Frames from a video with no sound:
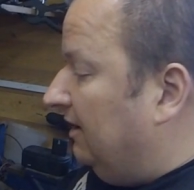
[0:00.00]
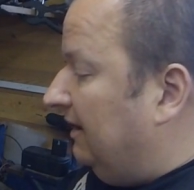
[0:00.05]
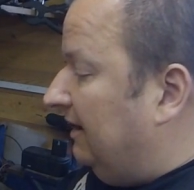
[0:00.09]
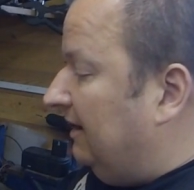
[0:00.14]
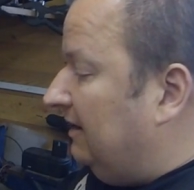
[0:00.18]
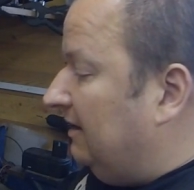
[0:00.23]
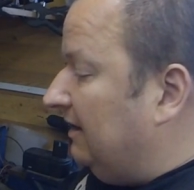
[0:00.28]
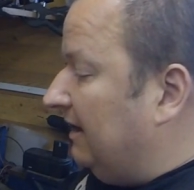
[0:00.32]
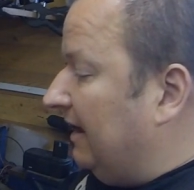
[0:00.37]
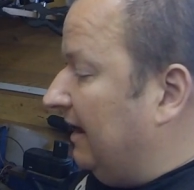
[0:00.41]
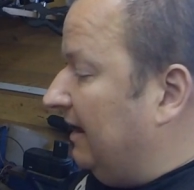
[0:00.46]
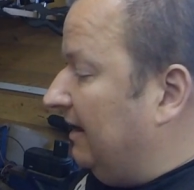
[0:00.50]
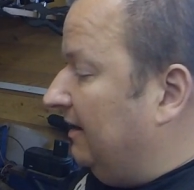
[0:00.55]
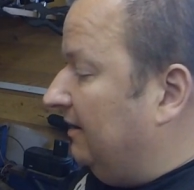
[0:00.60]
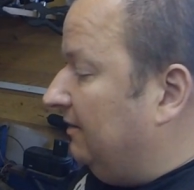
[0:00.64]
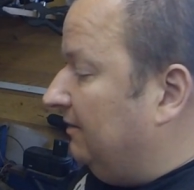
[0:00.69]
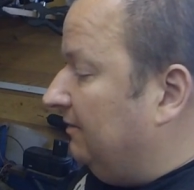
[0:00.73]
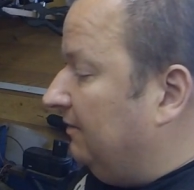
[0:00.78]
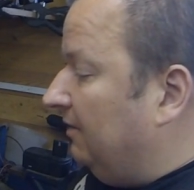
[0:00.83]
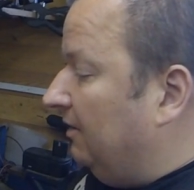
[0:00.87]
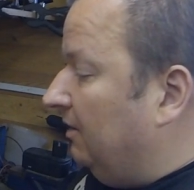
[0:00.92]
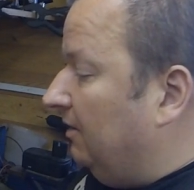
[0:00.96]
inlet
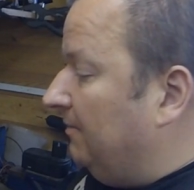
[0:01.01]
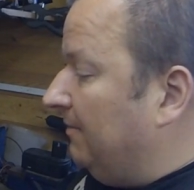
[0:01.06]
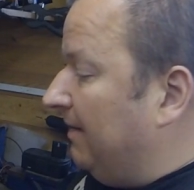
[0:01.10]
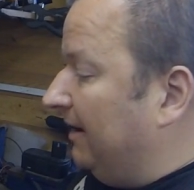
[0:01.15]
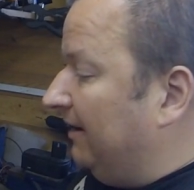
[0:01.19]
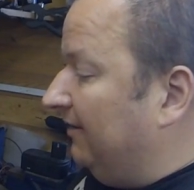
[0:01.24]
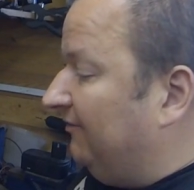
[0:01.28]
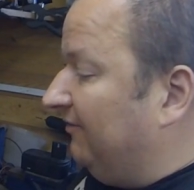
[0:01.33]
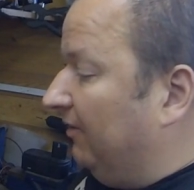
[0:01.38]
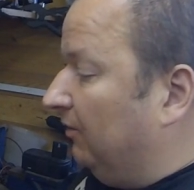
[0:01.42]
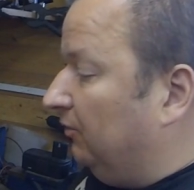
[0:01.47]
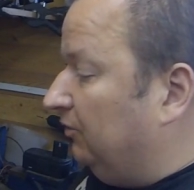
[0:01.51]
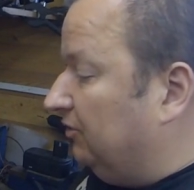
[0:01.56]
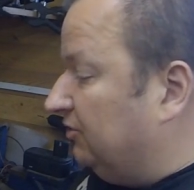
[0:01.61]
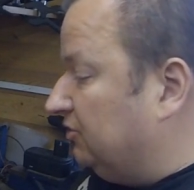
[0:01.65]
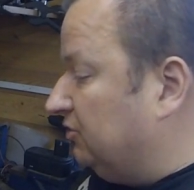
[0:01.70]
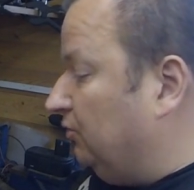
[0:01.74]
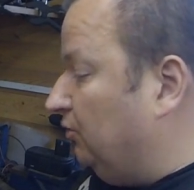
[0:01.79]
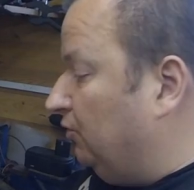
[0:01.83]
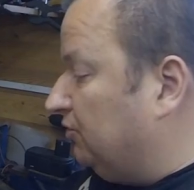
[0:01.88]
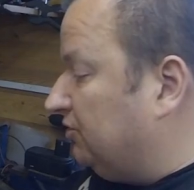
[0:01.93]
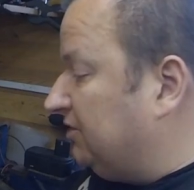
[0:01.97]
and manifold
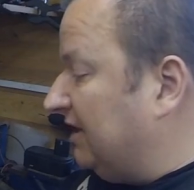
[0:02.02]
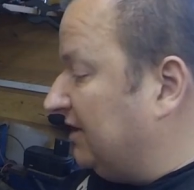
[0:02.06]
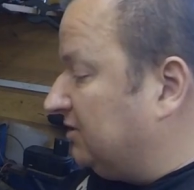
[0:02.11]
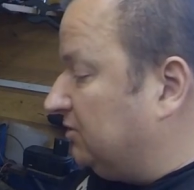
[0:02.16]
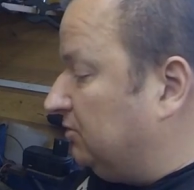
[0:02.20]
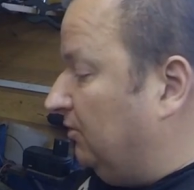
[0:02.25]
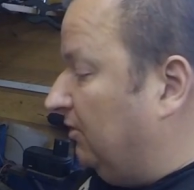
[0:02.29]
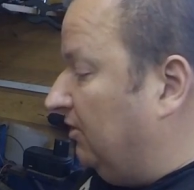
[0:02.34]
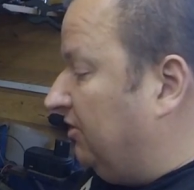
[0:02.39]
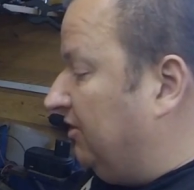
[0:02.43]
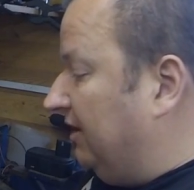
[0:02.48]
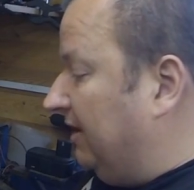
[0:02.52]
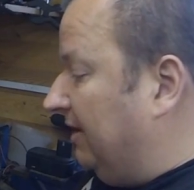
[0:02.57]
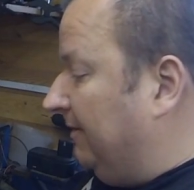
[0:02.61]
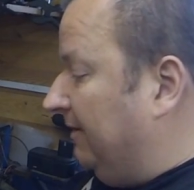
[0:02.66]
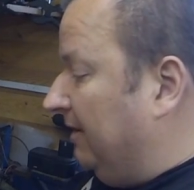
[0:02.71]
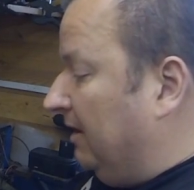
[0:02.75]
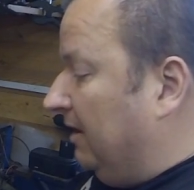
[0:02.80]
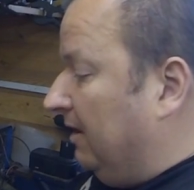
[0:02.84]
exhaust, that sort of thing.